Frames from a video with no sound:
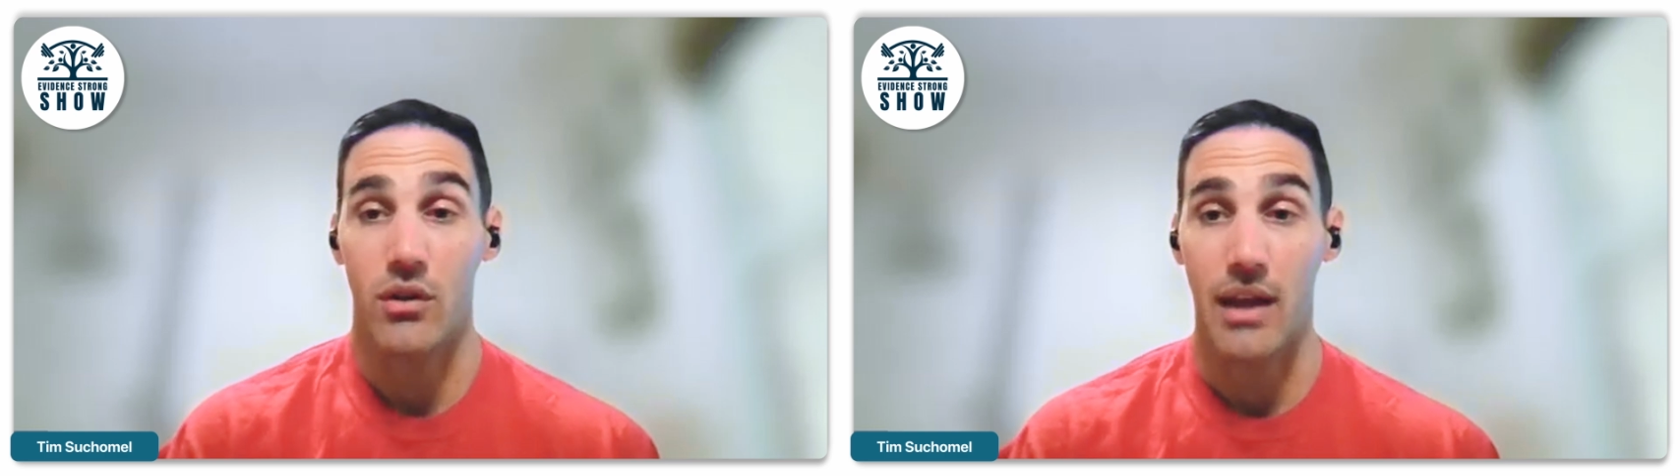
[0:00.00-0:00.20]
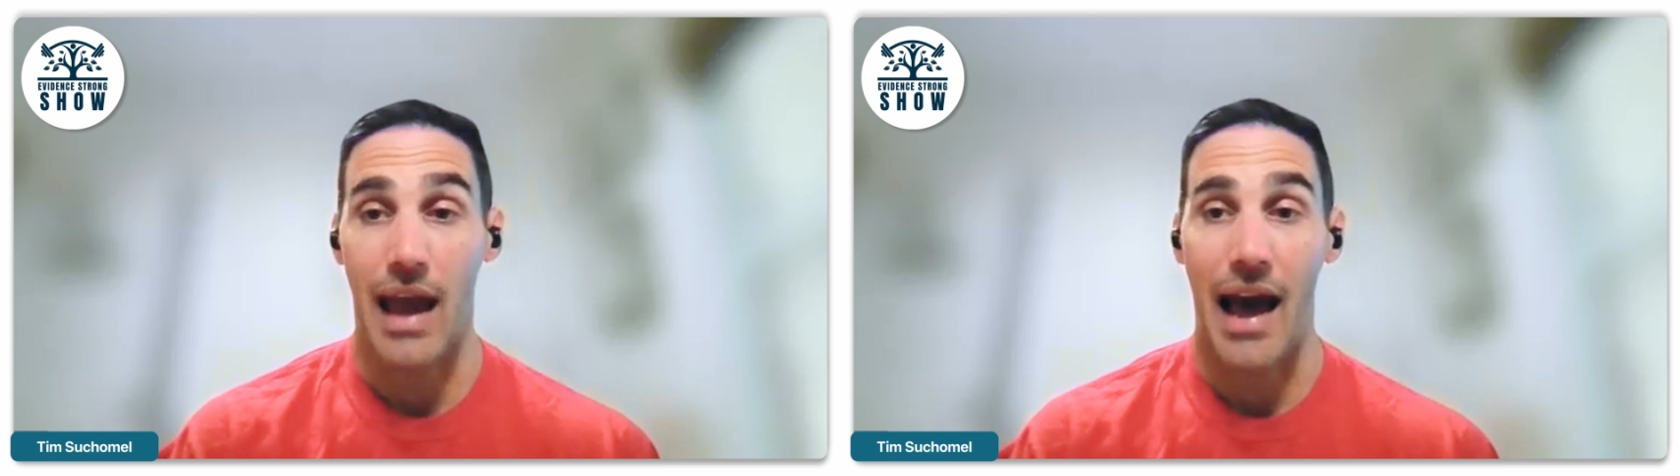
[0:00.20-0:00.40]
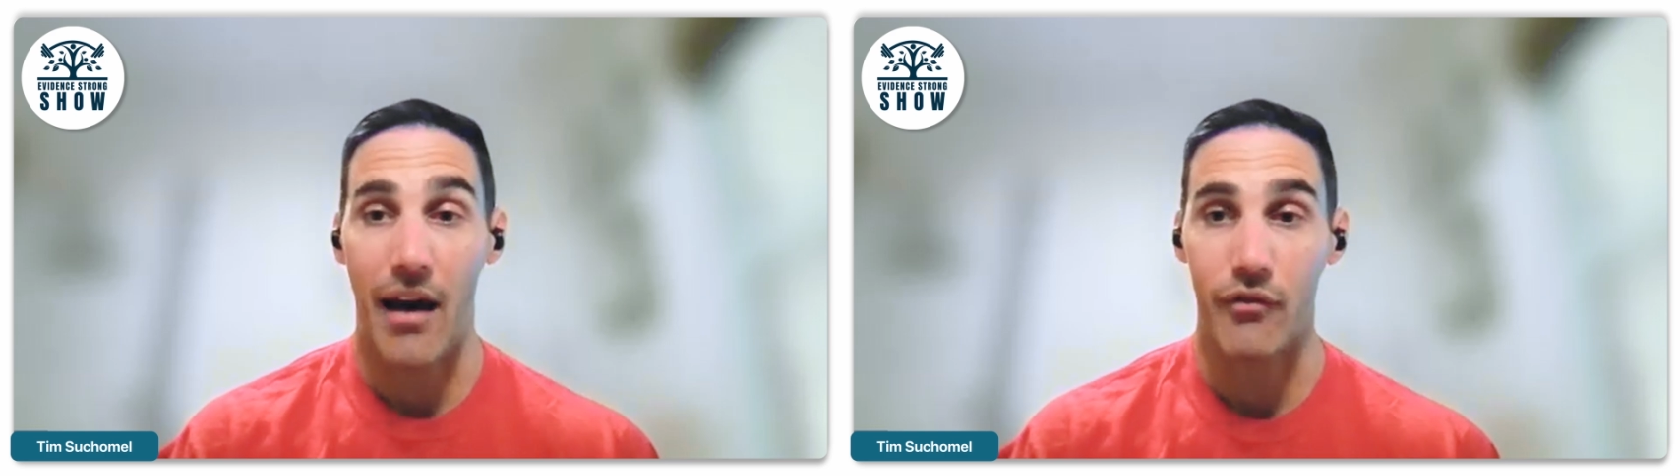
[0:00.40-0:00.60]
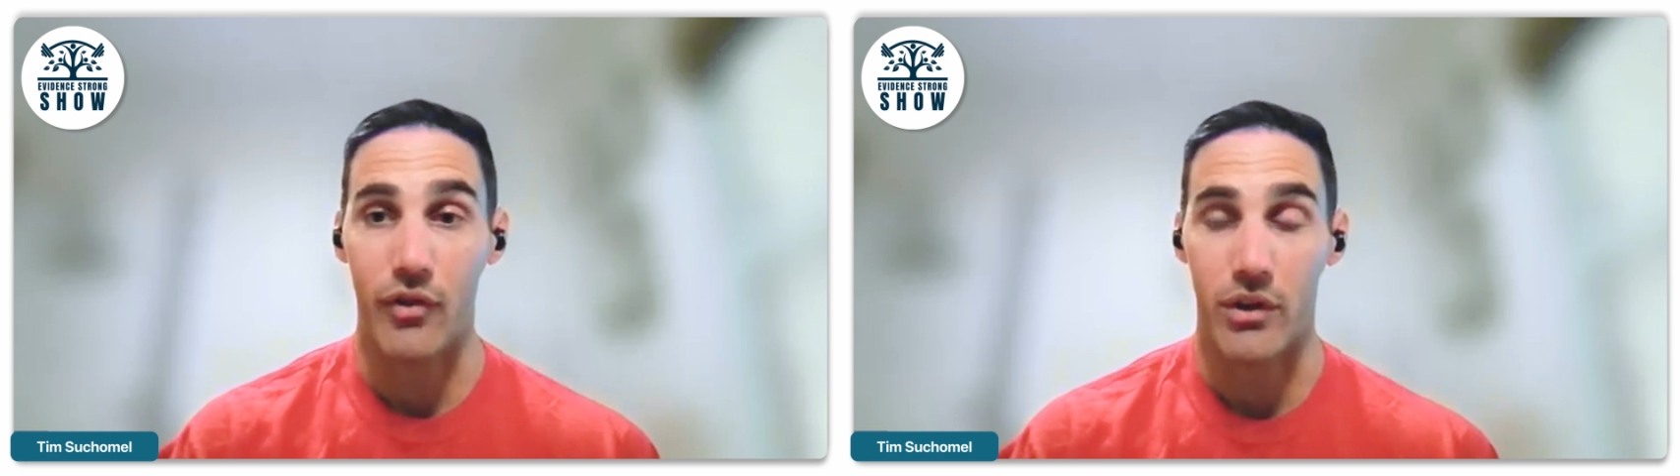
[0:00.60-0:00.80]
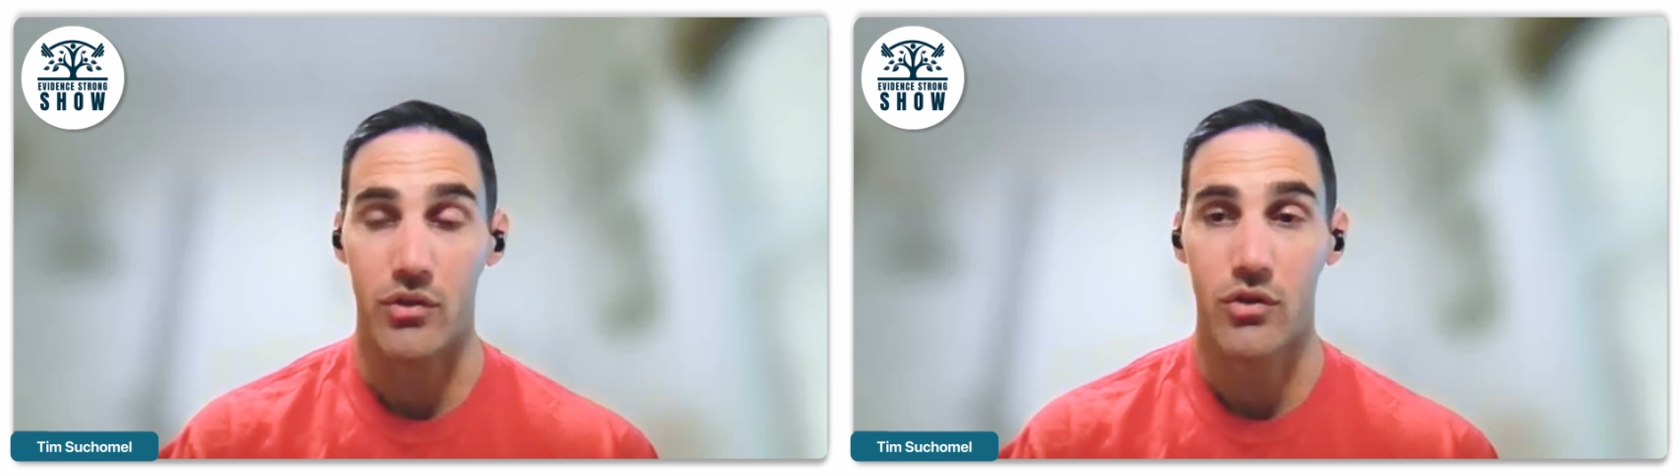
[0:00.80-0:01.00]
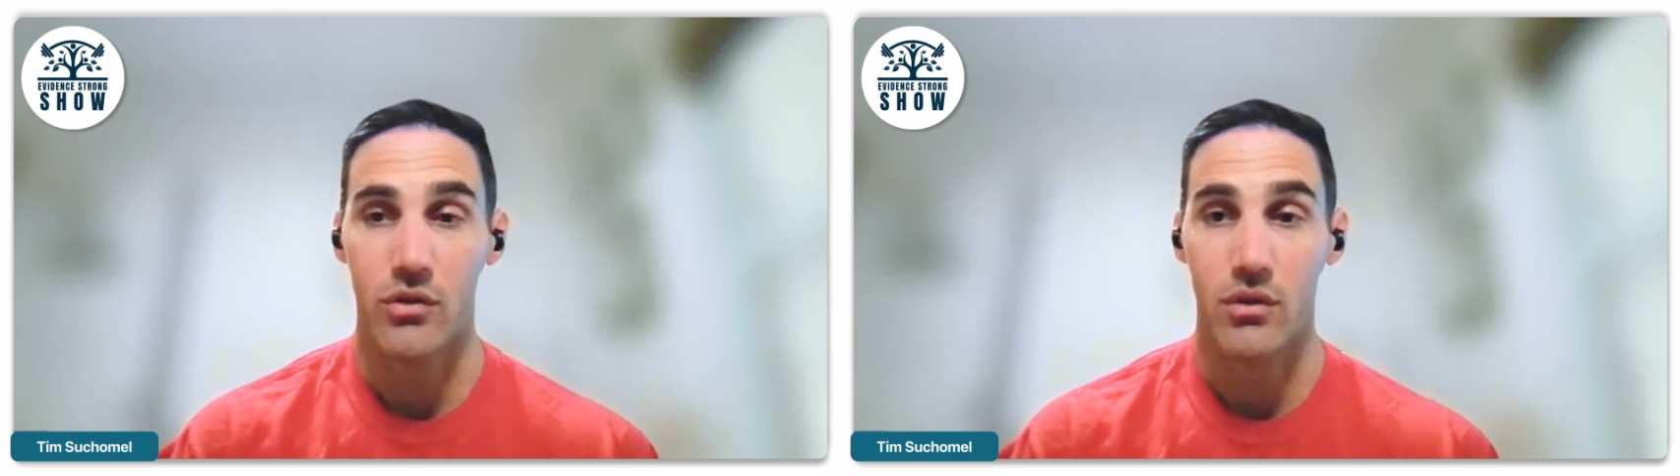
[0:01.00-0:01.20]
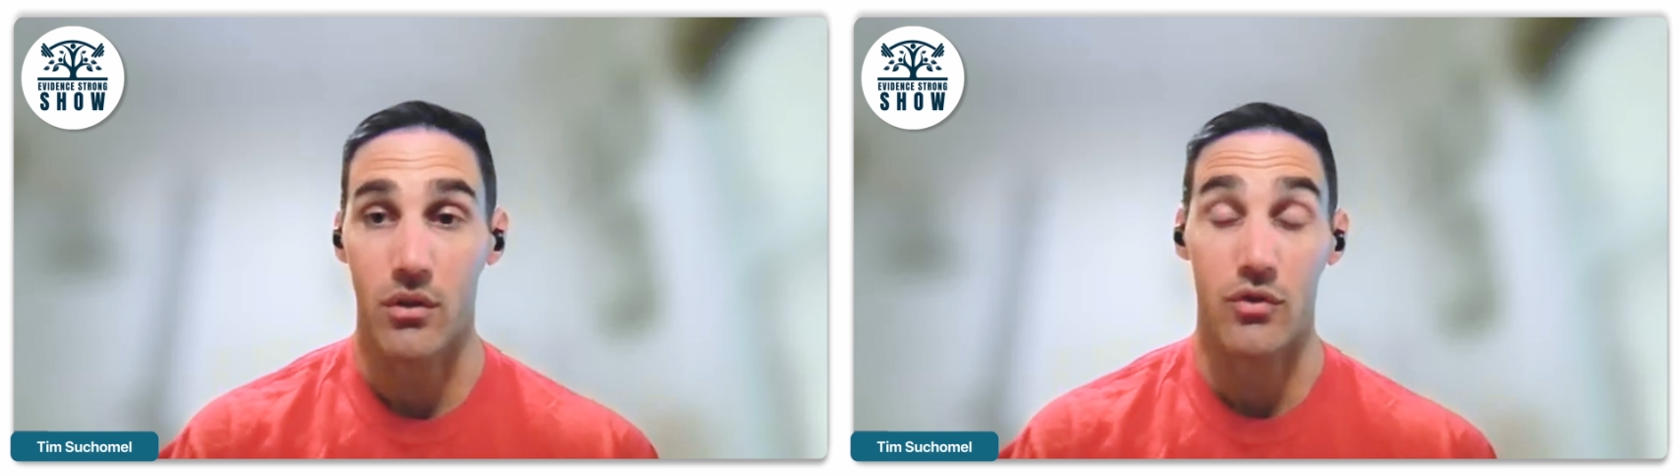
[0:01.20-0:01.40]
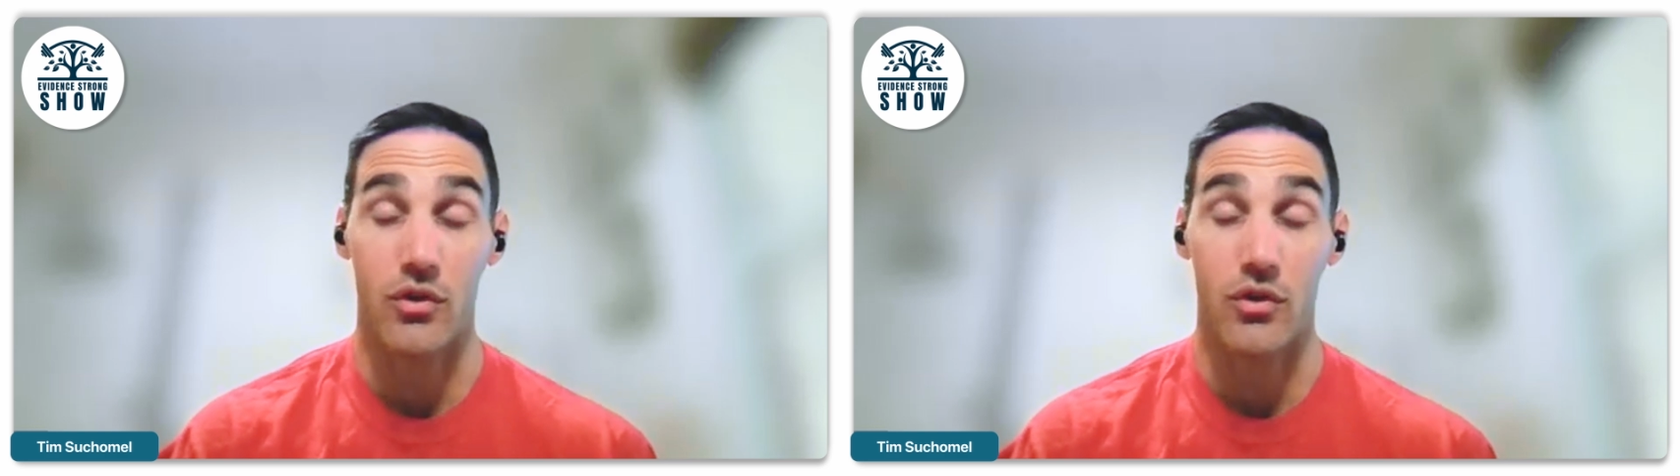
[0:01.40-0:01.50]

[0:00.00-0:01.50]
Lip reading: the average,